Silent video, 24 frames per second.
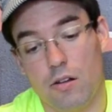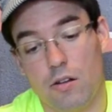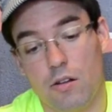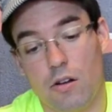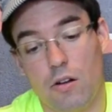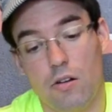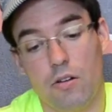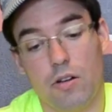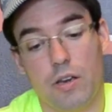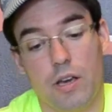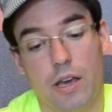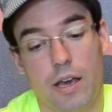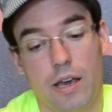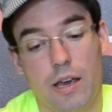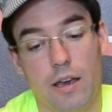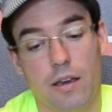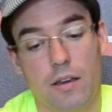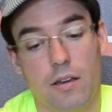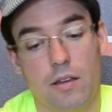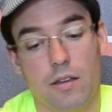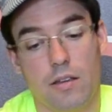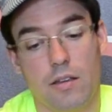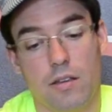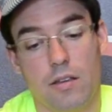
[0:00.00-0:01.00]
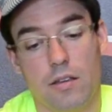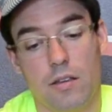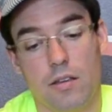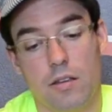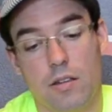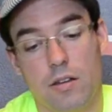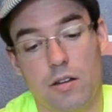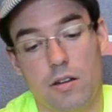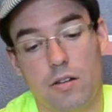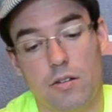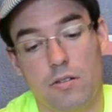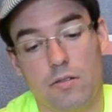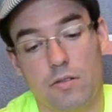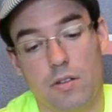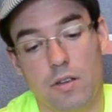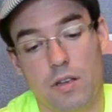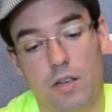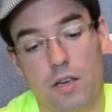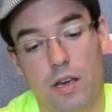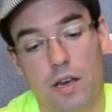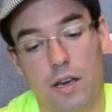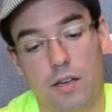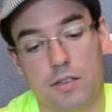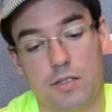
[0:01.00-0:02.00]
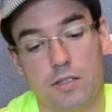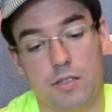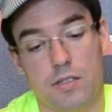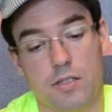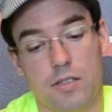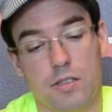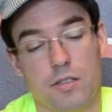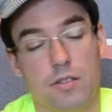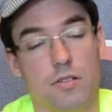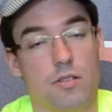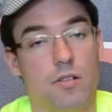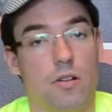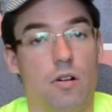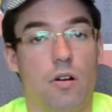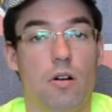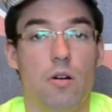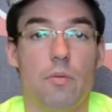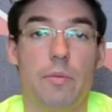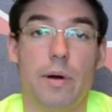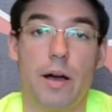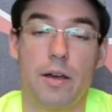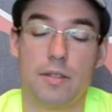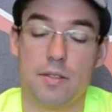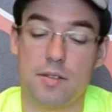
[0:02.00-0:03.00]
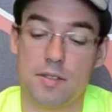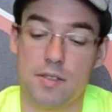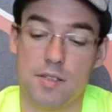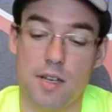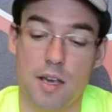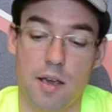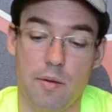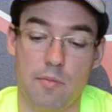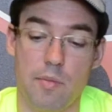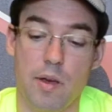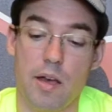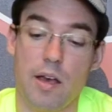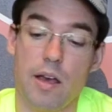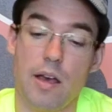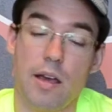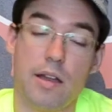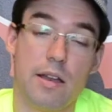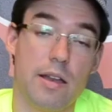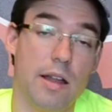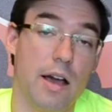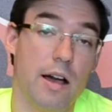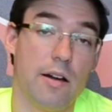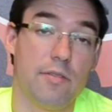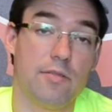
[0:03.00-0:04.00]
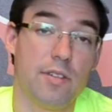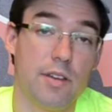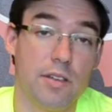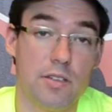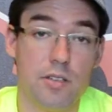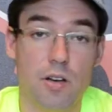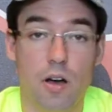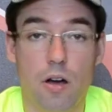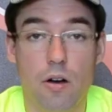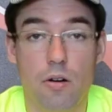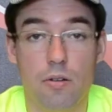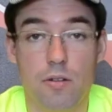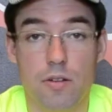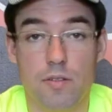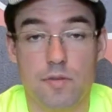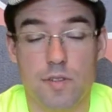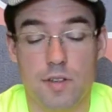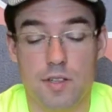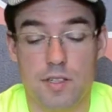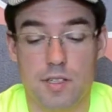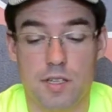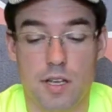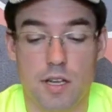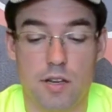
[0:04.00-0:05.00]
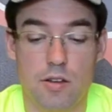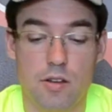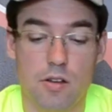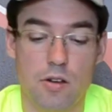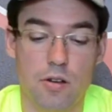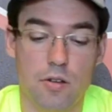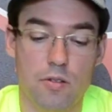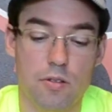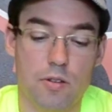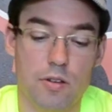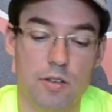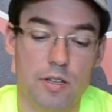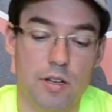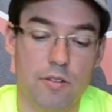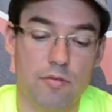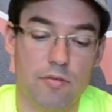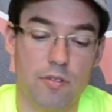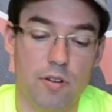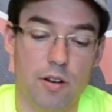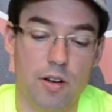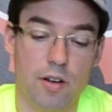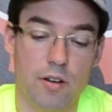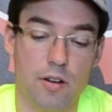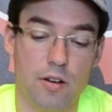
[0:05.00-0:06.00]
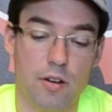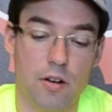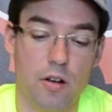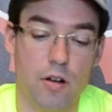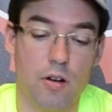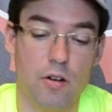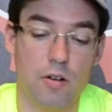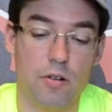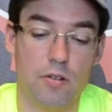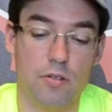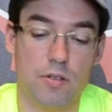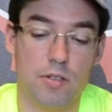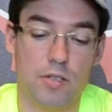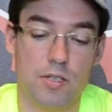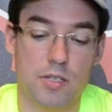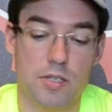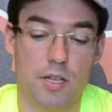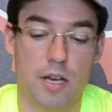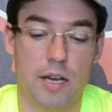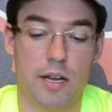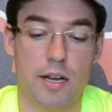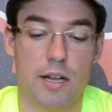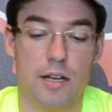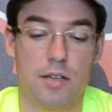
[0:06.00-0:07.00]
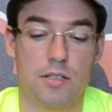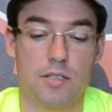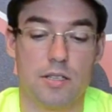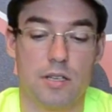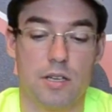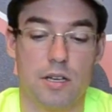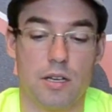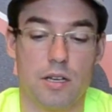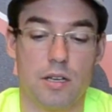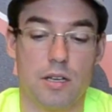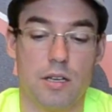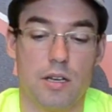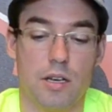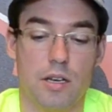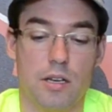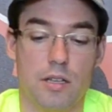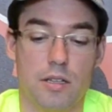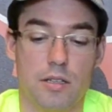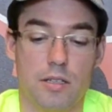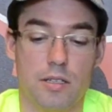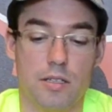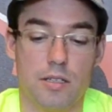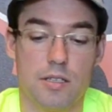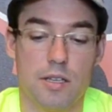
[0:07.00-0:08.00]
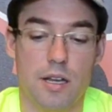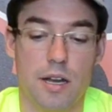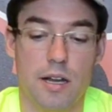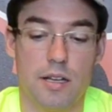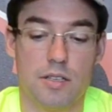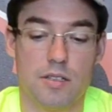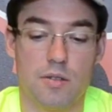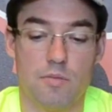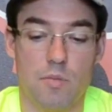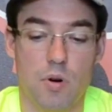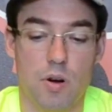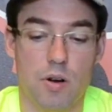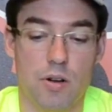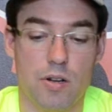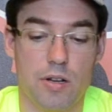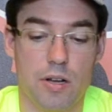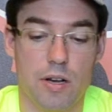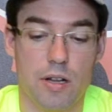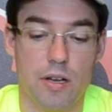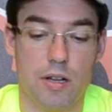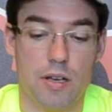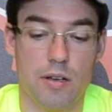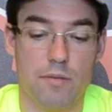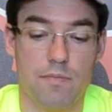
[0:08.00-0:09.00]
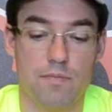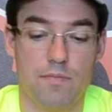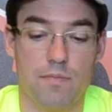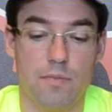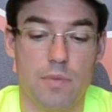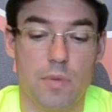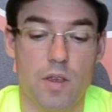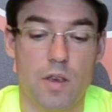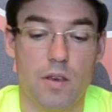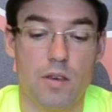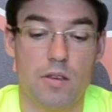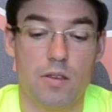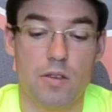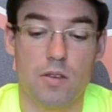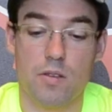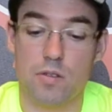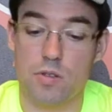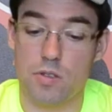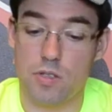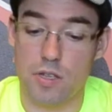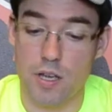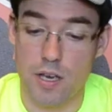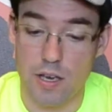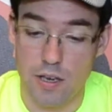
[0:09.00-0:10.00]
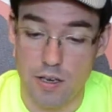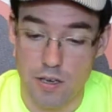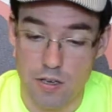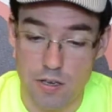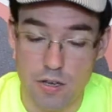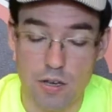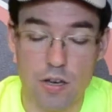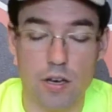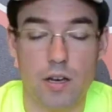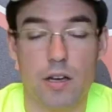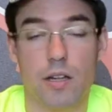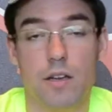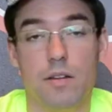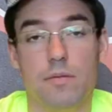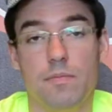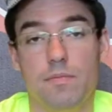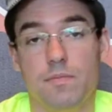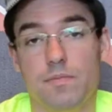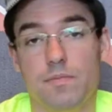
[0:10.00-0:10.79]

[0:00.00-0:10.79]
okay, yes, they're all about the same. Now if they don't, if they say no, they're different, or oh, this side has a mark on it, you say, "Good,